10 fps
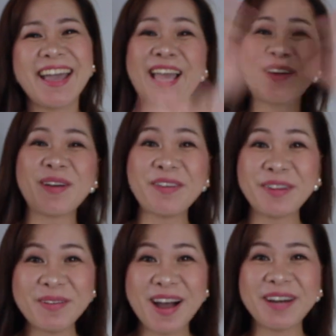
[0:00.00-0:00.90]
Hello
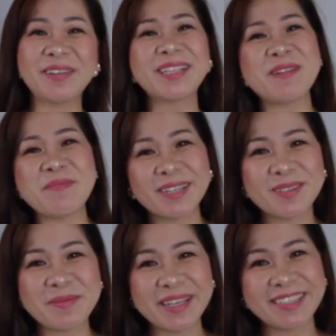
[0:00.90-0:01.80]
everyone! Welcome
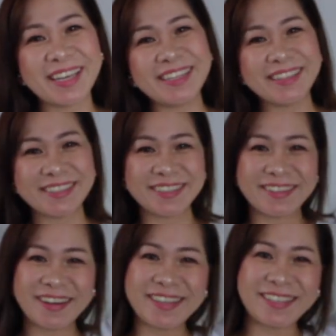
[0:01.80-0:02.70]
back to my channel.
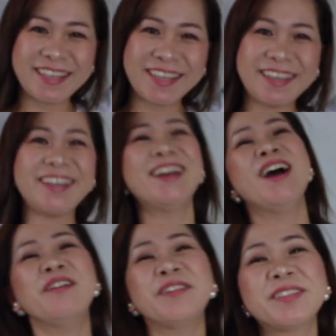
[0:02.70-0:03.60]
It's Gracie here.
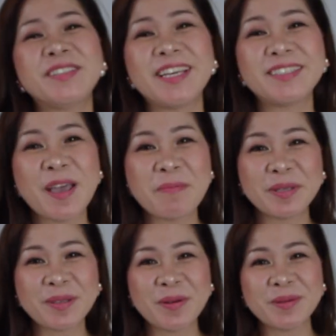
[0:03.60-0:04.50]
For today's
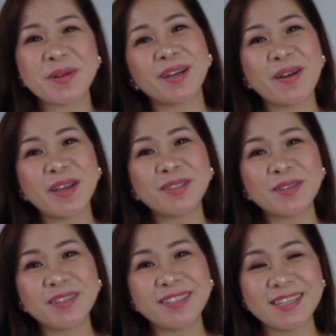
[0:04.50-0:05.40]
episode, we are going
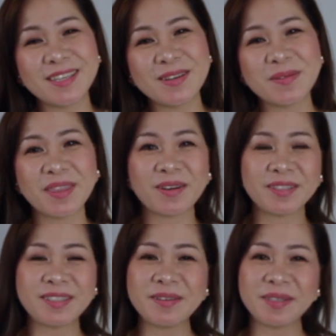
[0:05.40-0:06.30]
to continue with
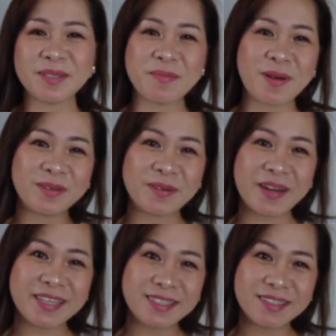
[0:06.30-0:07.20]
our series about
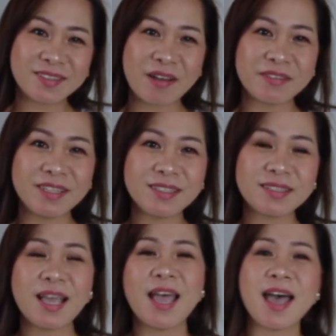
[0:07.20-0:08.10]
Gracie
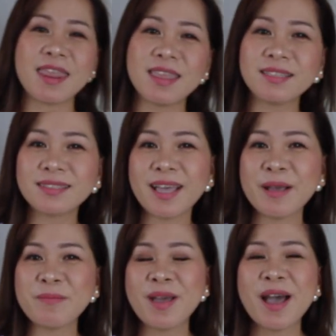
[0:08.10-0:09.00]
Travels. And this
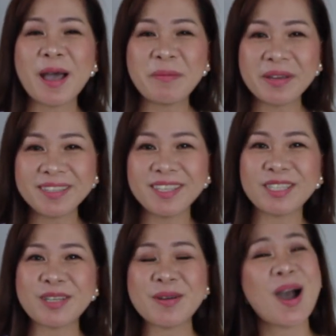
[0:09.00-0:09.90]
time, I'm gonna
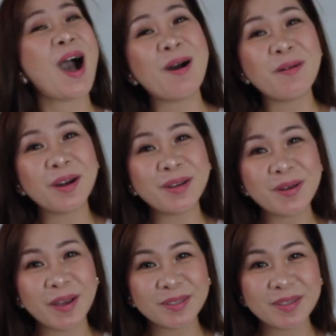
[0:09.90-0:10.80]
teach you how are you
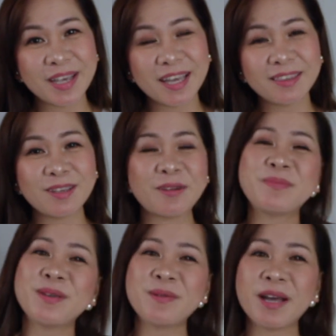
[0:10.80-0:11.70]
going to get your
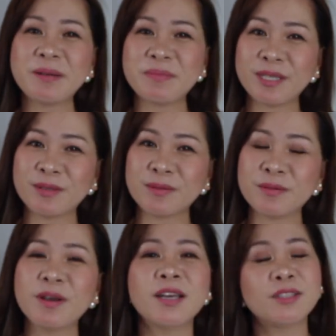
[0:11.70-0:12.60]
B1,
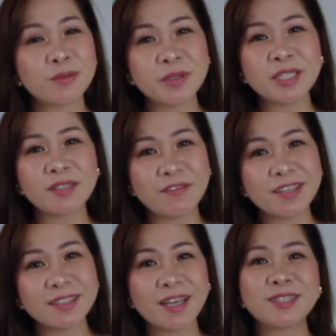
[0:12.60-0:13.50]
B2 tourist
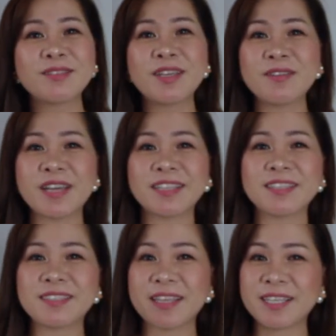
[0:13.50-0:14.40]
visa to the
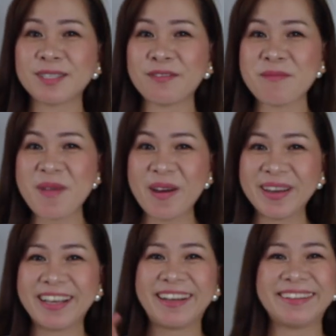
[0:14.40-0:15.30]
United States of
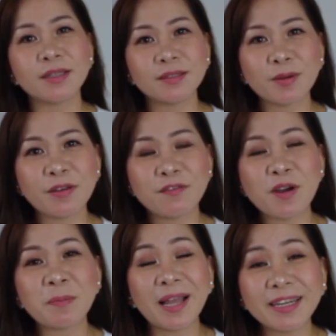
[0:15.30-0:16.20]
America. So if
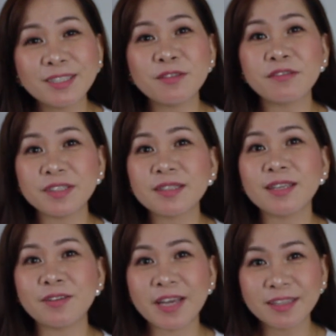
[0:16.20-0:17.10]
you're planning to visit
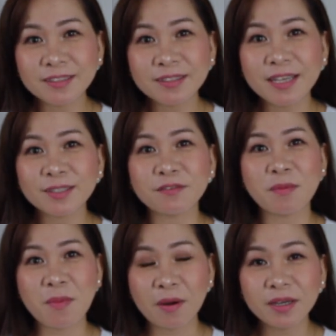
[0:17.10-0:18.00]
the United States of
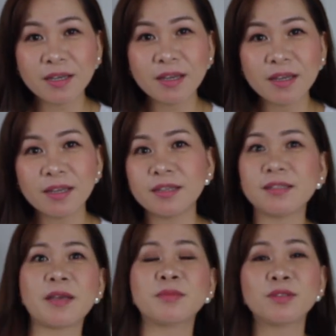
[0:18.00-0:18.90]
America
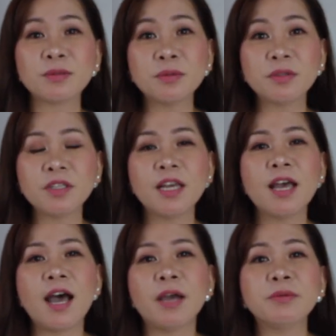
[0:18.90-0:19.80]
anytime soon,
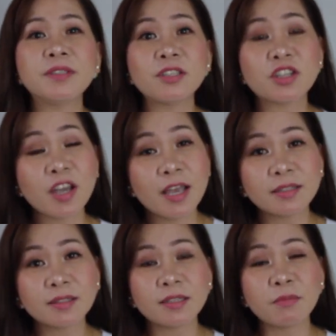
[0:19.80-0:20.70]
I would
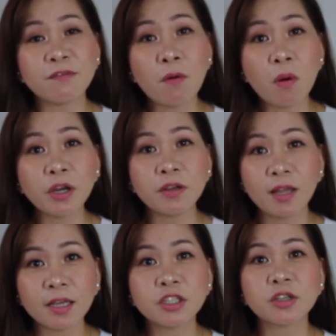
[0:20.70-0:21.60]
suggest that before you
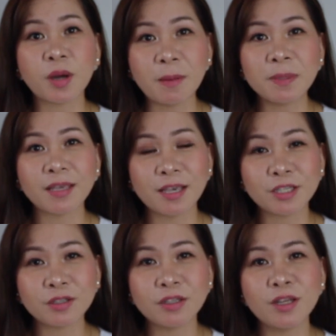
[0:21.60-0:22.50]
lodge your
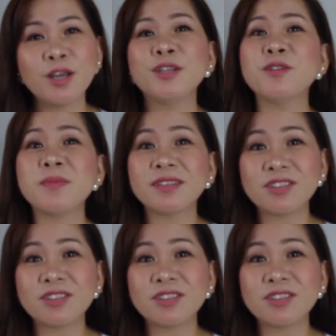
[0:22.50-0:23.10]
application, you must